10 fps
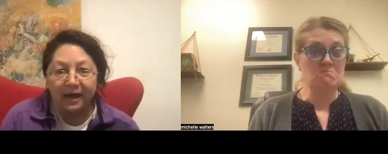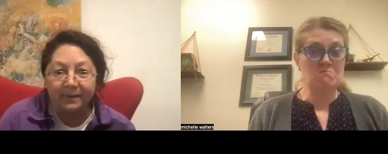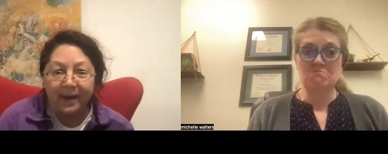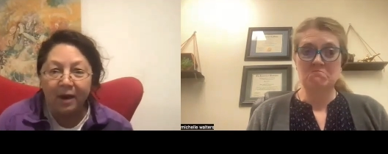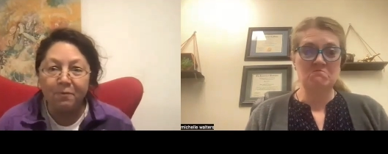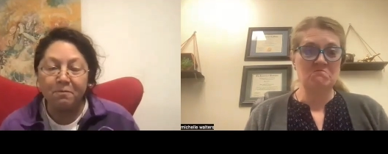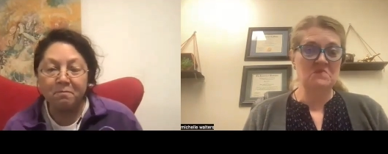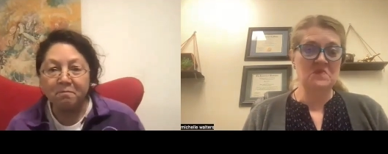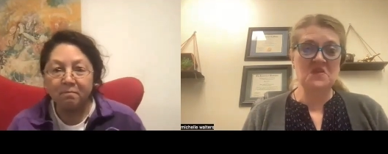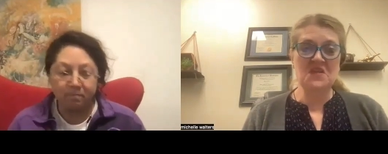Speaker 1: to talk about?
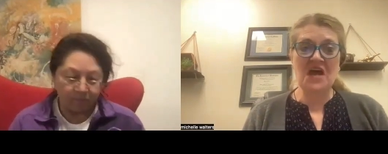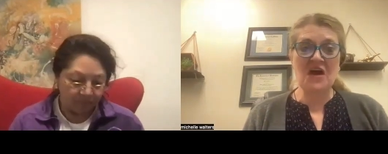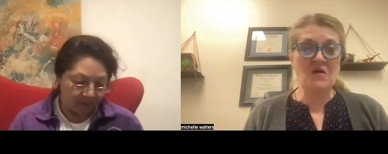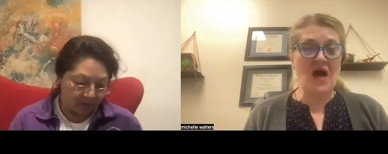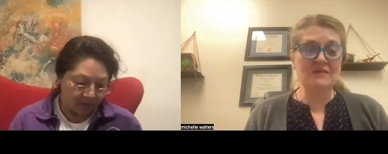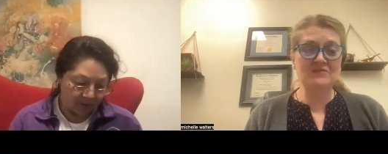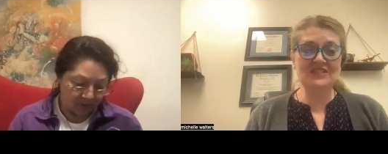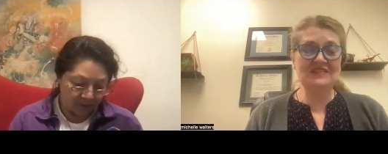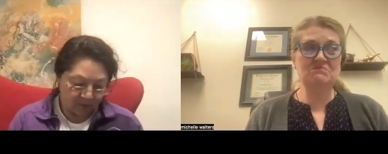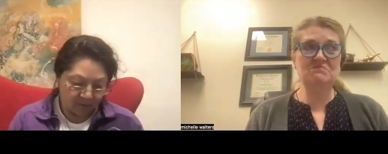No, I'm
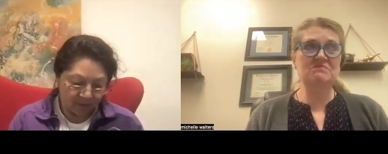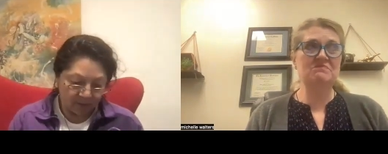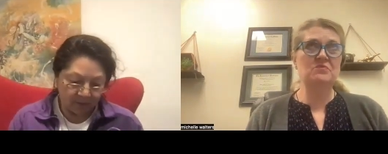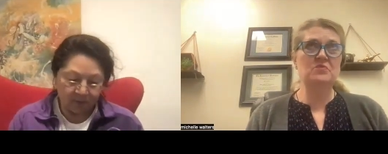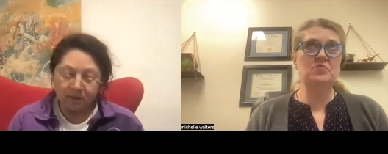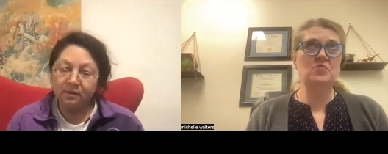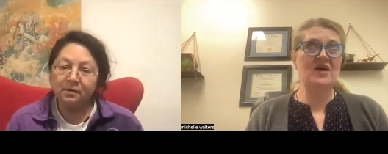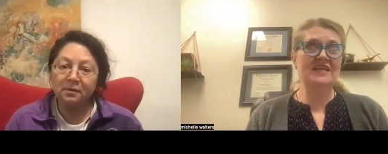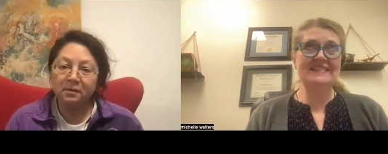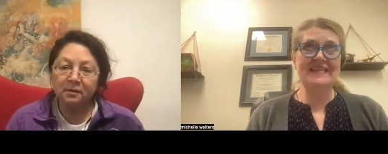just
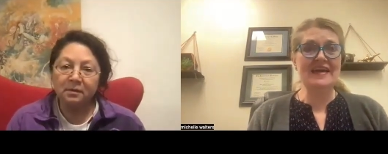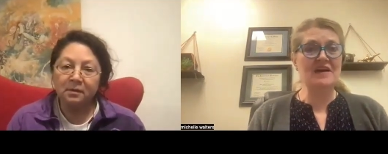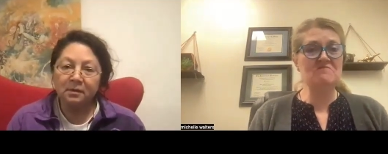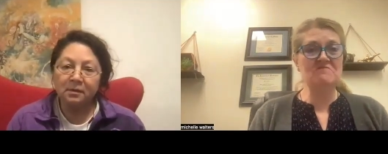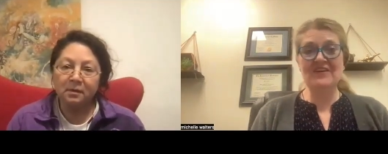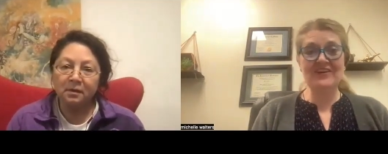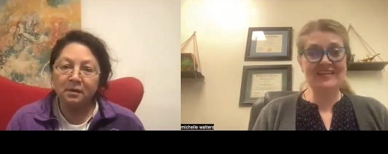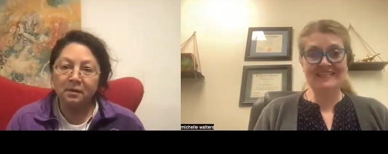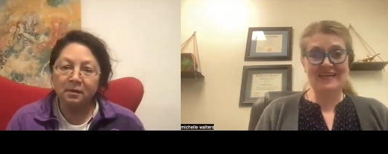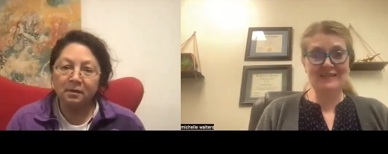want to say I'm
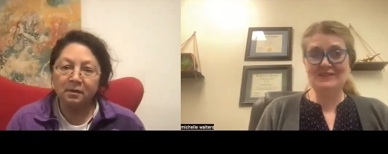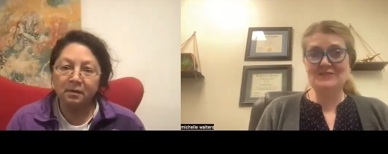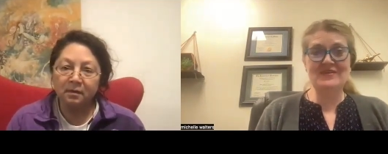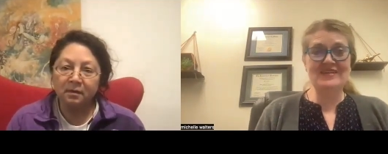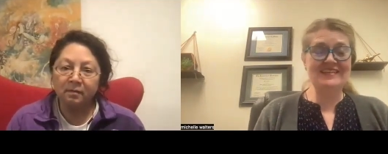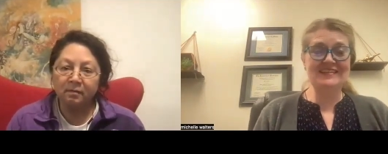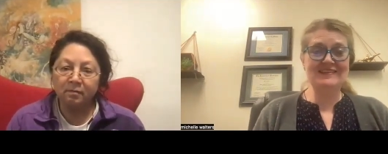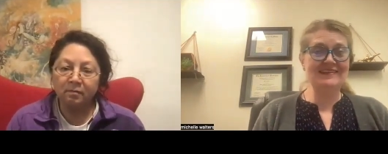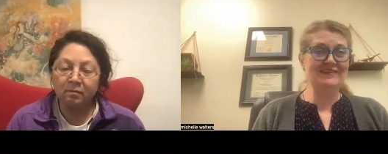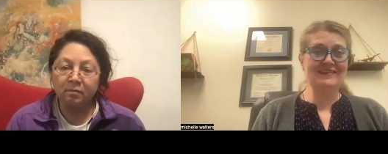very excited to
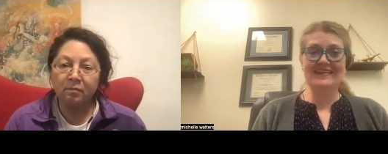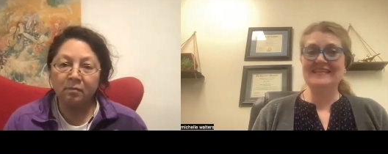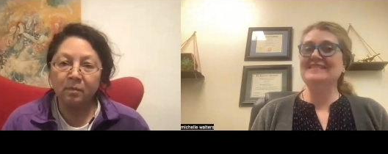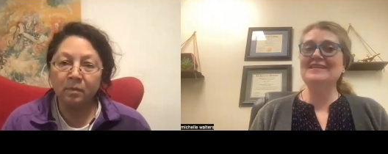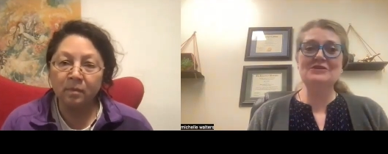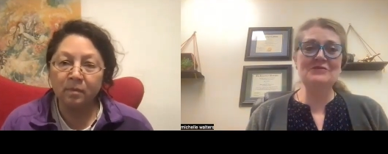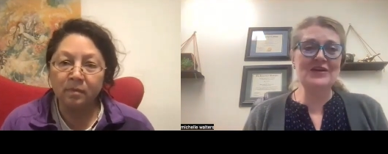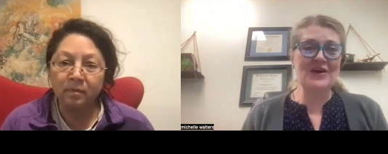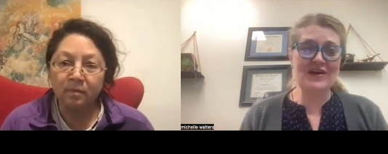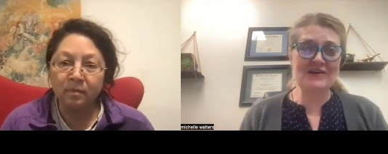be
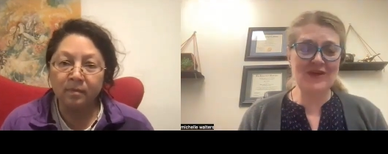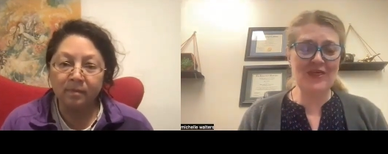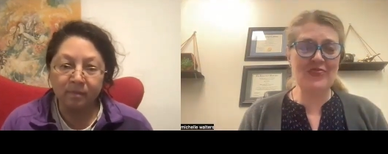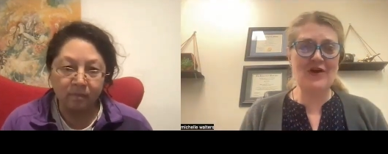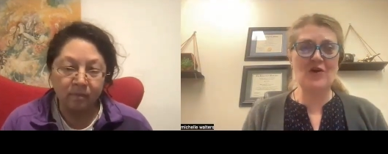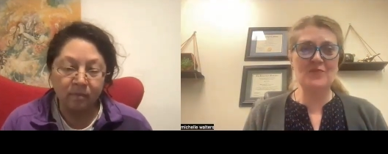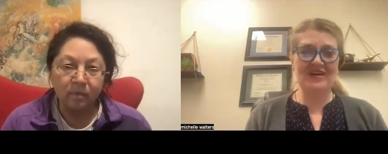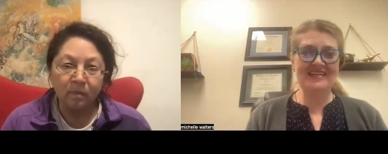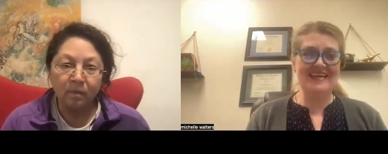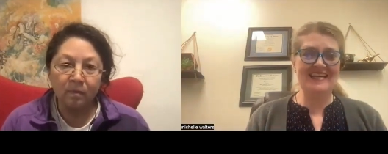continuing on with
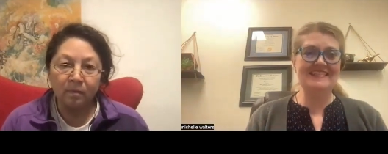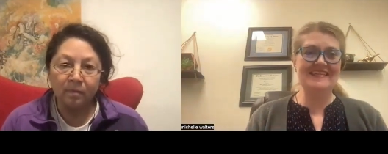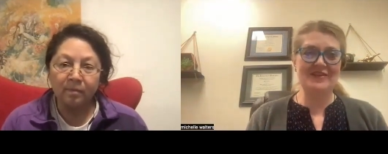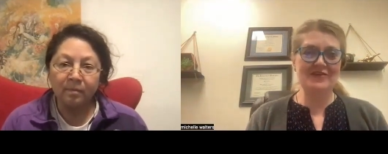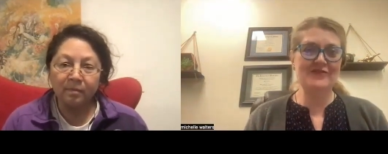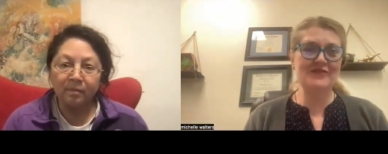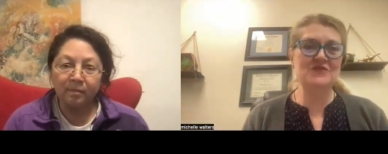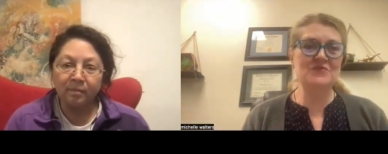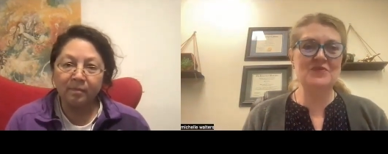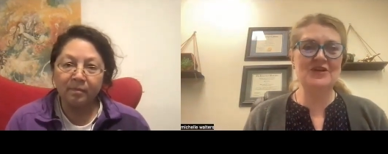our podcast together.
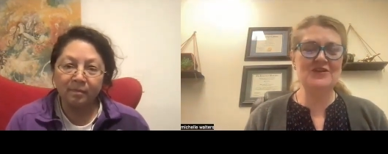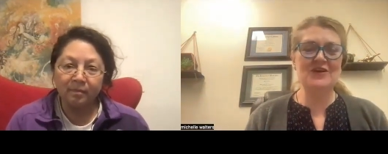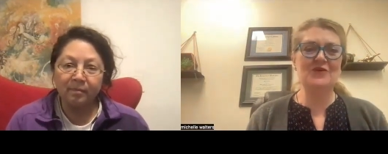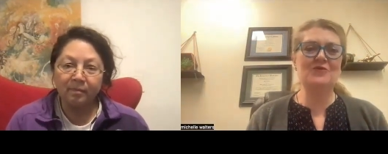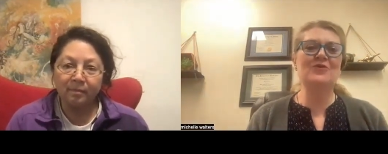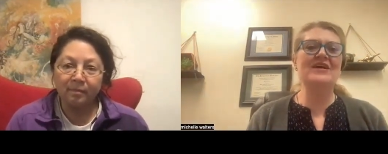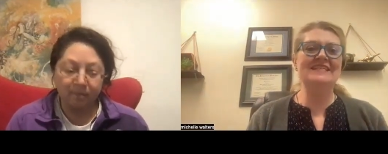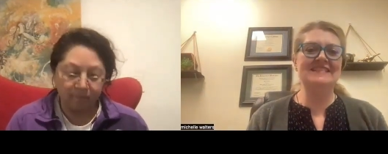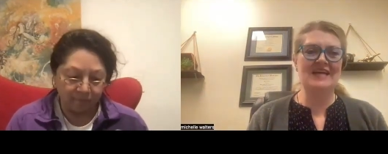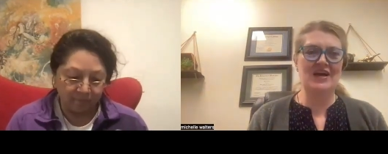This has been a
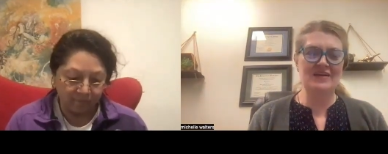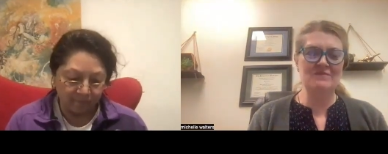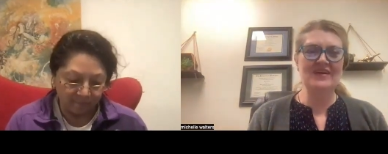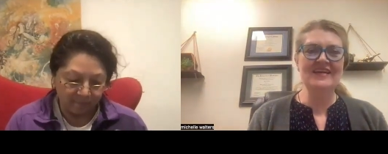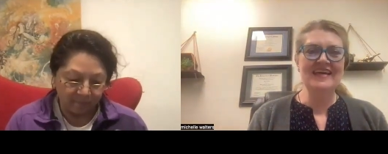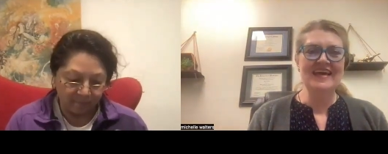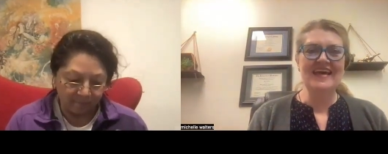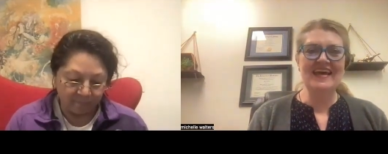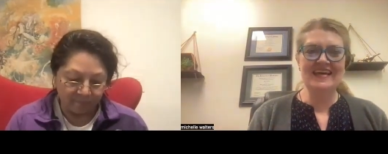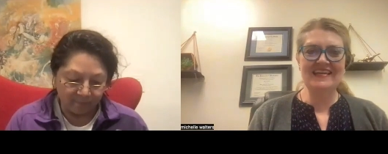great time.
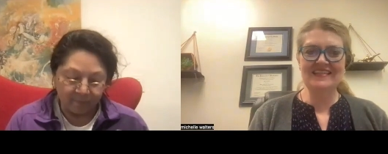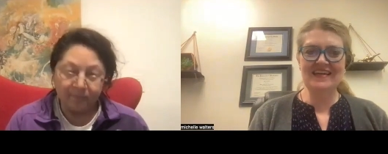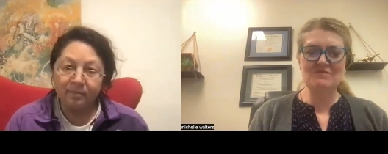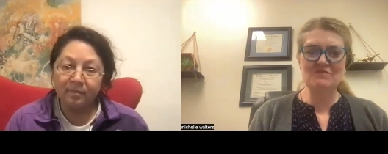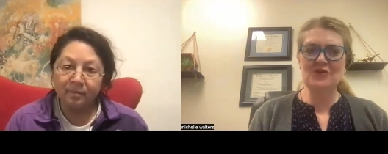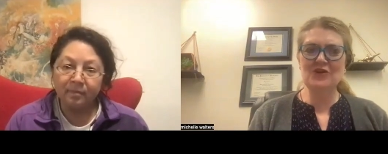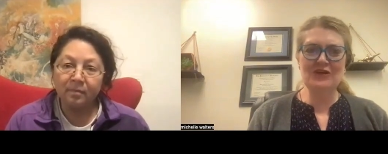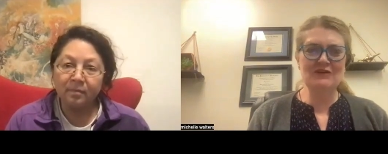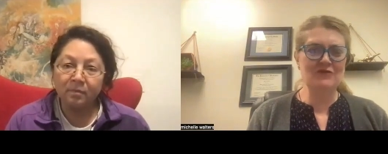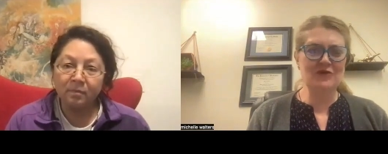And I'm
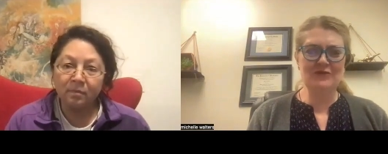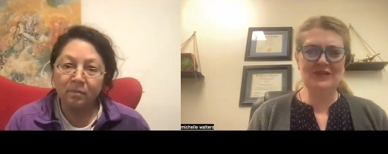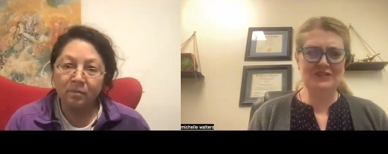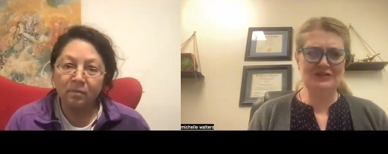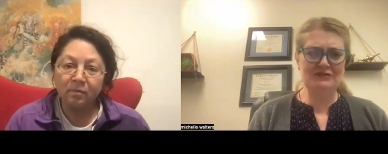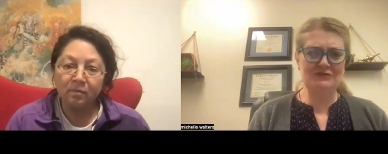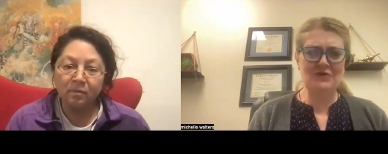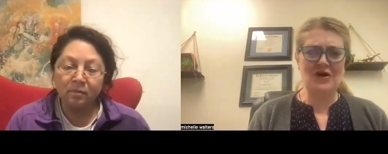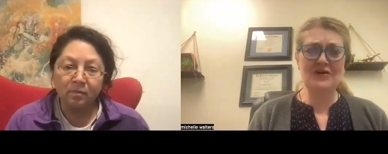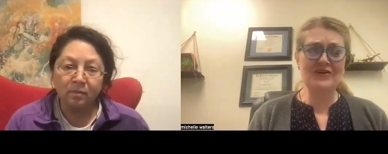looking forward
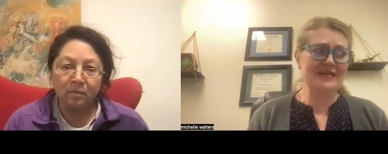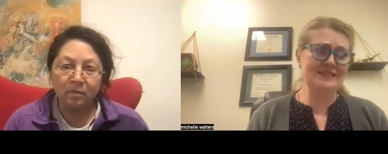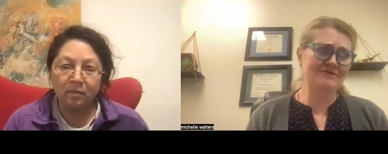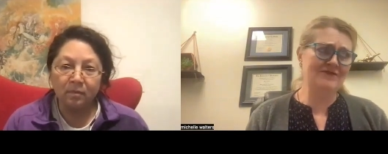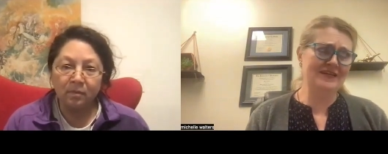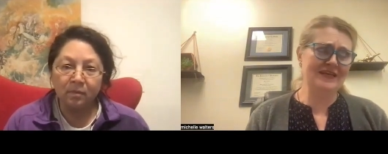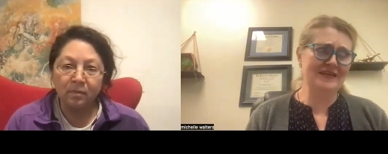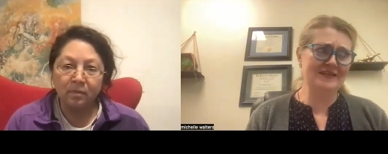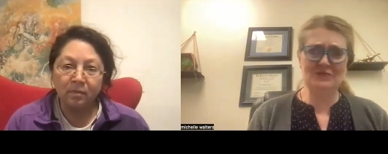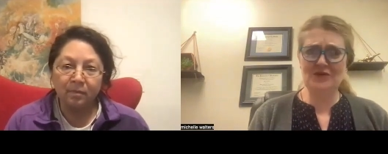to all kinds of fun
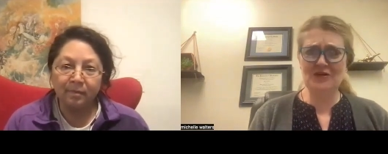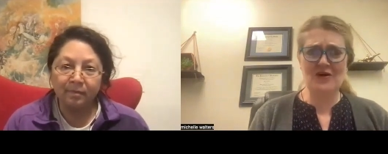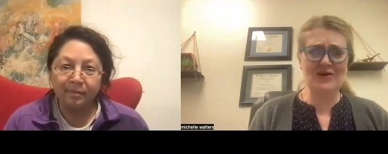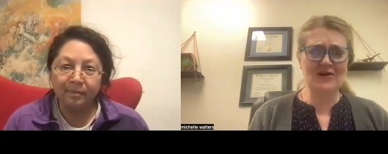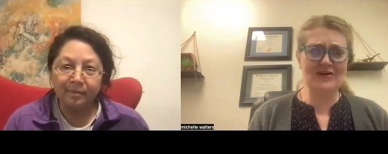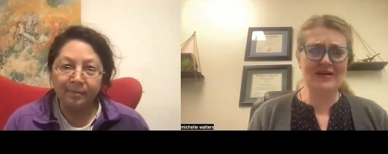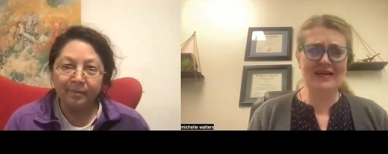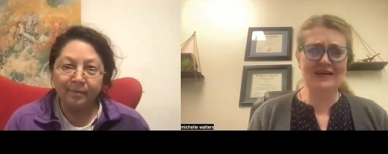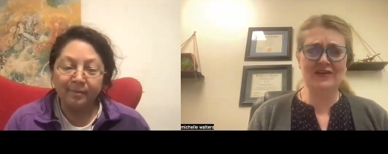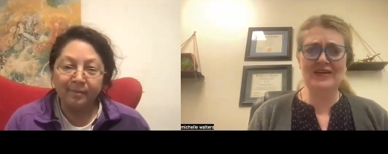guests we
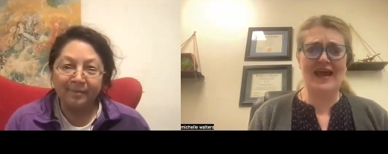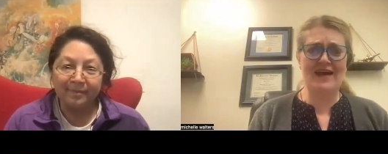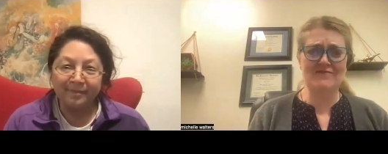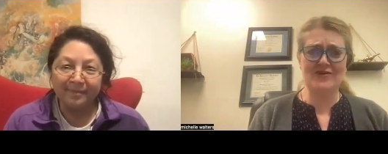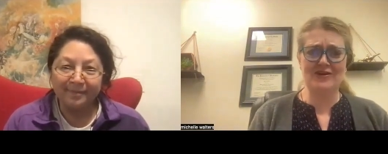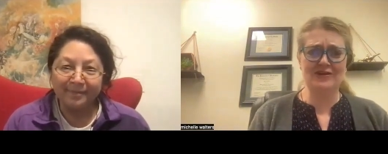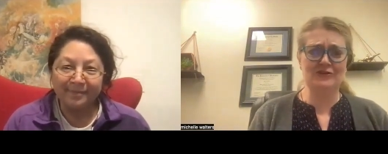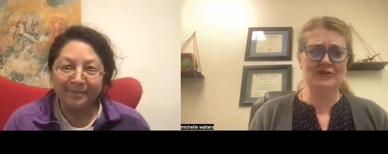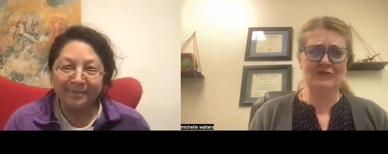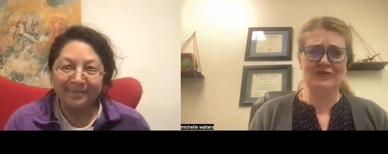are going to have on our